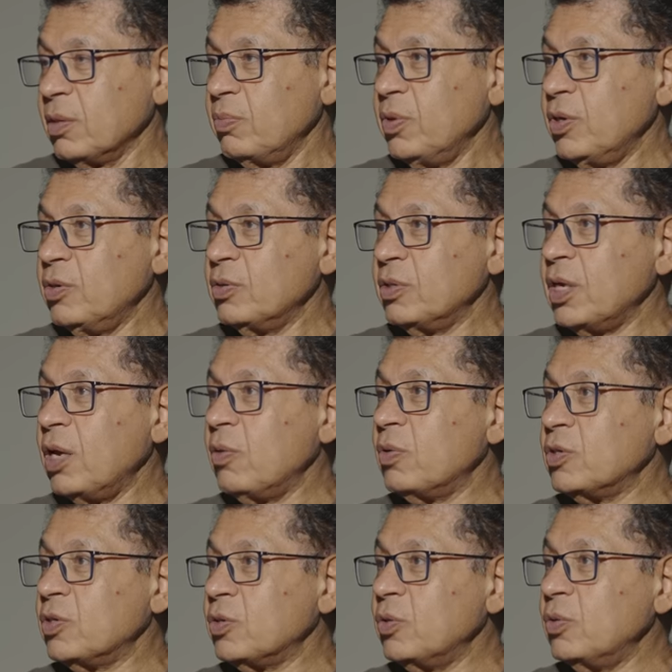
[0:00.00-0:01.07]
Because our
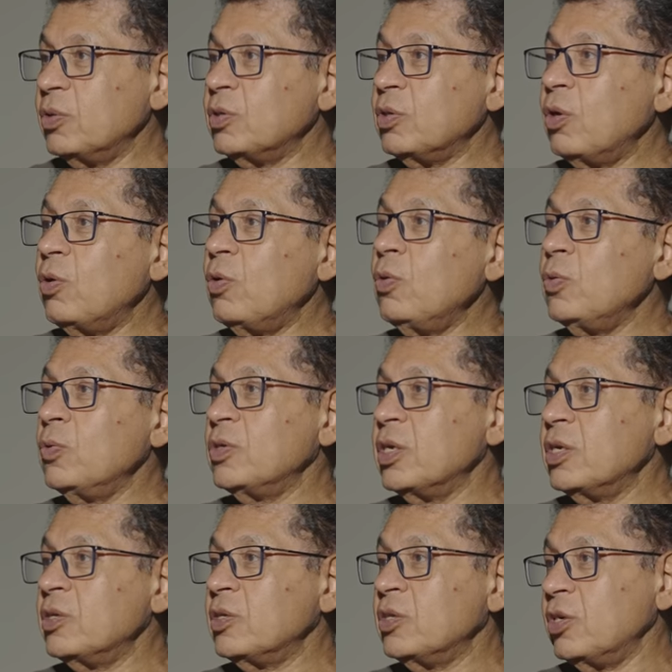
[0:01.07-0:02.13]
soul is always
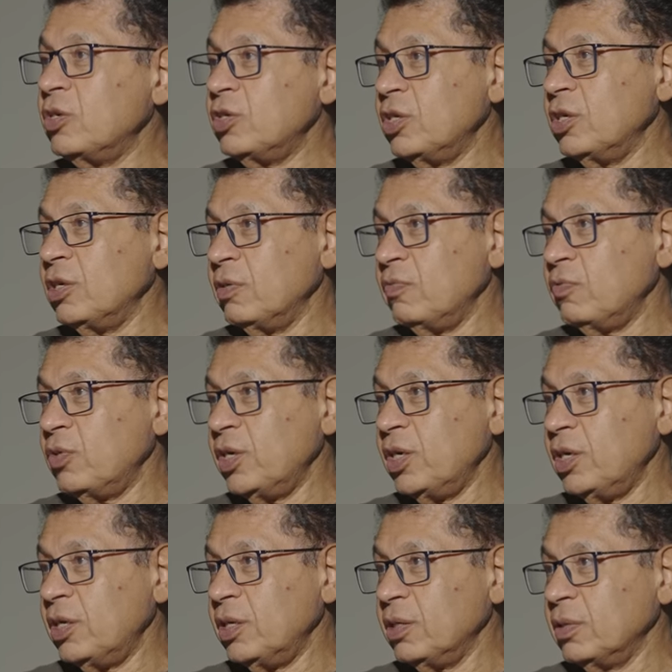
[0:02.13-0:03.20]
searching for
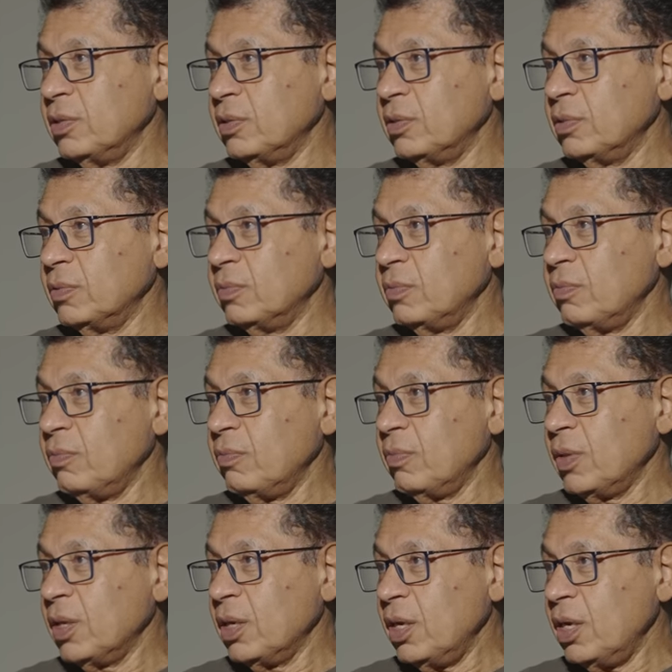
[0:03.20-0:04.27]
healing.
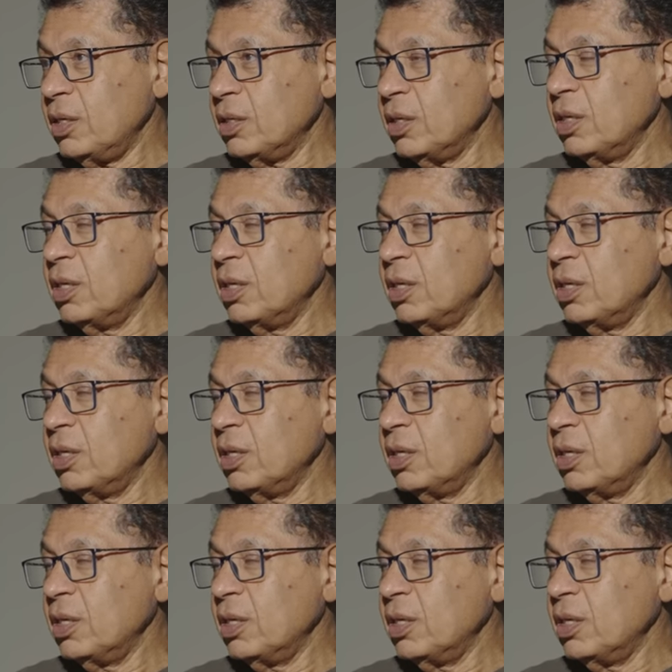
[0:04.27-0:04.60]
Yes?